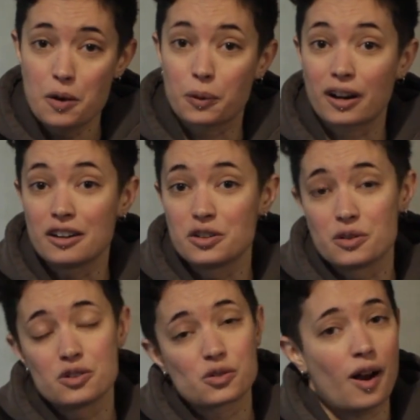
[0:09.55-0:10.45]
We're going to do
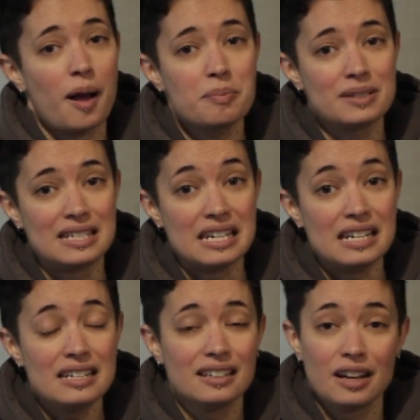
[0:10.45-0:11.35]
a drop
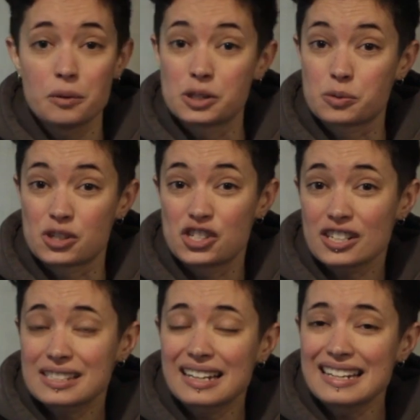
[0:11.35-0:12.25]
D, which we're
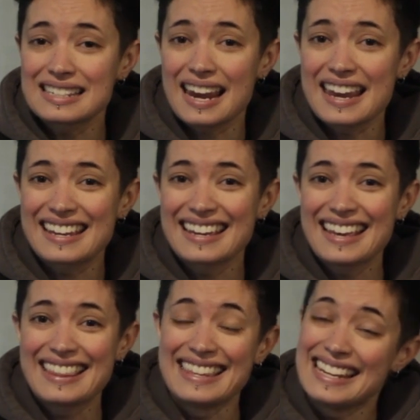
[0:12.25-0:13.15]
just going to take
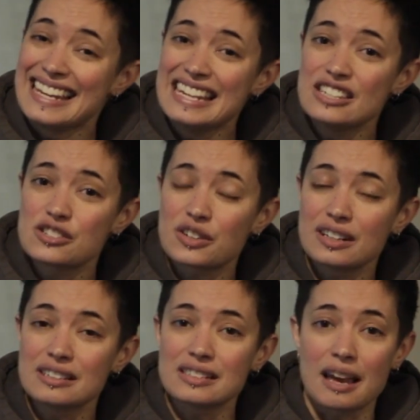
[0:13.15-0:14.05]
the E
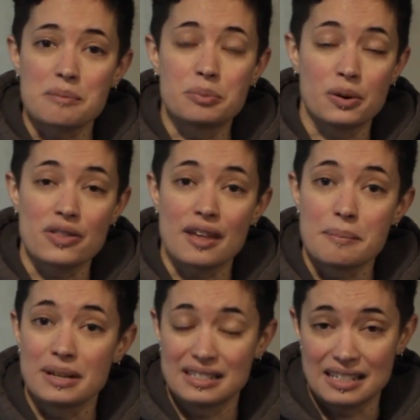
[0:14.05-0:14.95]
strings and put
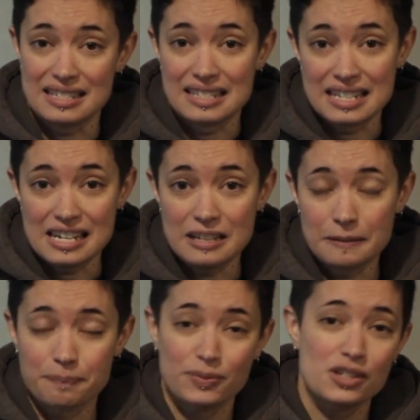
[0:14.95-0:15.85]
them to D.
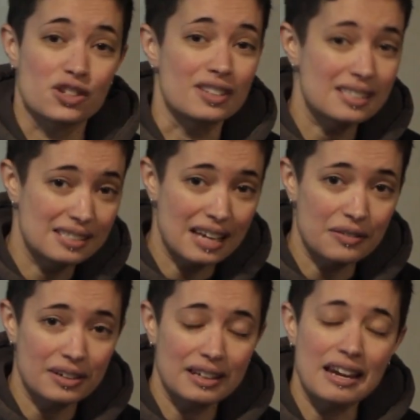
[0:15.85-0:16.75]
So this is
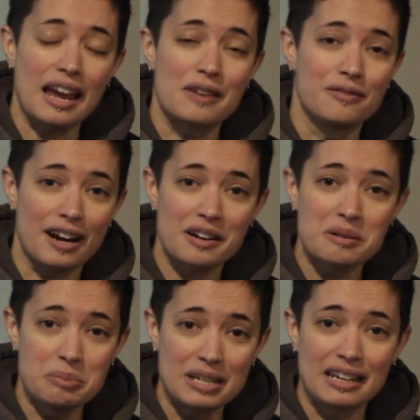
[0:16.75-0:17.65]
definitely a very
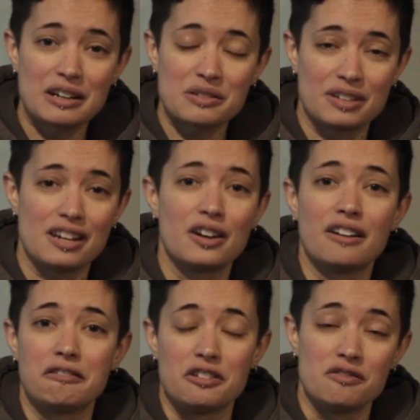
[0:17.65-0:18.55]
beginner video.
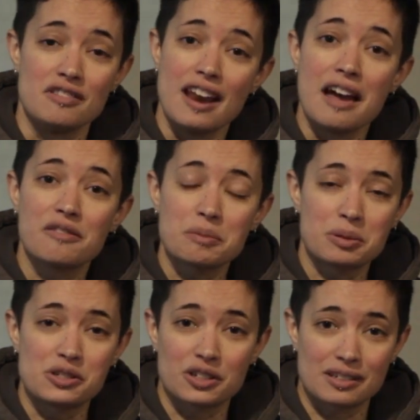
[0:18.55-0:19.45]
If you've never
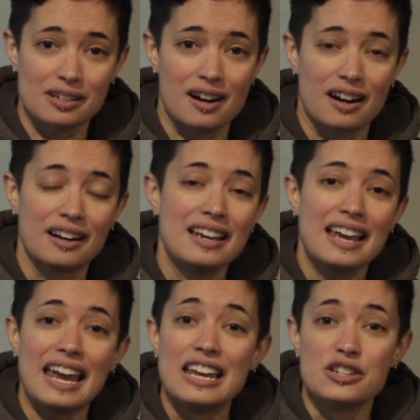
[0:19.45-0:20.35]
put your guitar
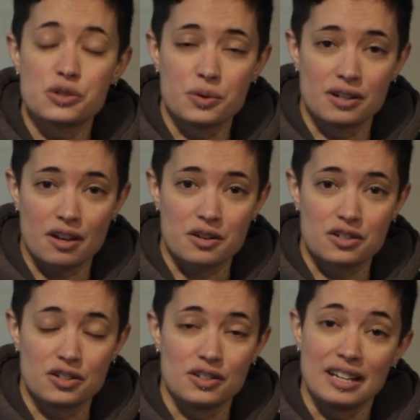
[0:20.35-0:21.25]
into another
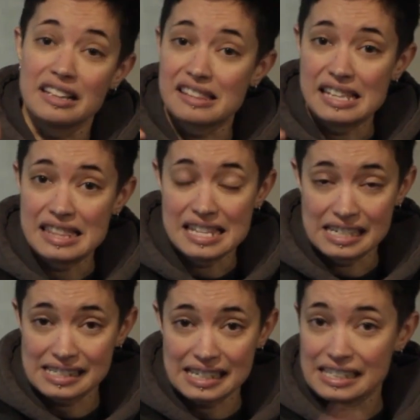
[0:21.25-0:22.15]
tuning, then
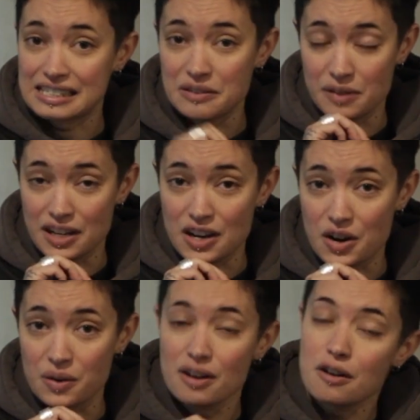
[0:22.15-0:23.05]
this is the
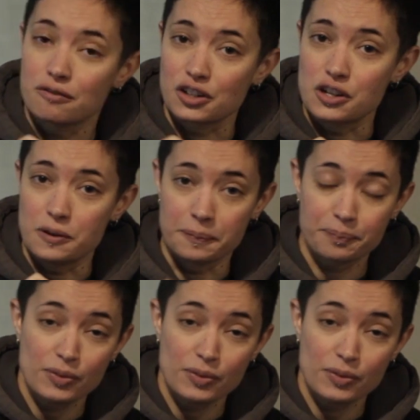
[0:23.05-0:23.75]
video for you.